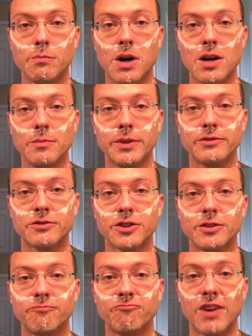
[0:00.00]
balm, and
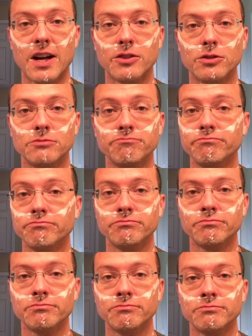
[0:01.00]
some final
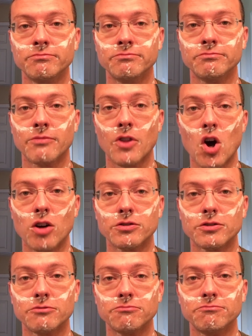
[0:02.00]

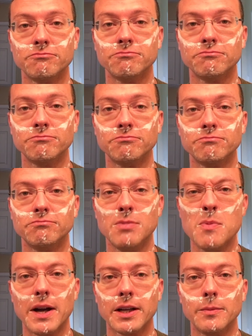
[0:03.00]
thoughts. Be
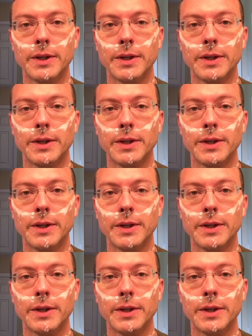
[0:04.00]
back in a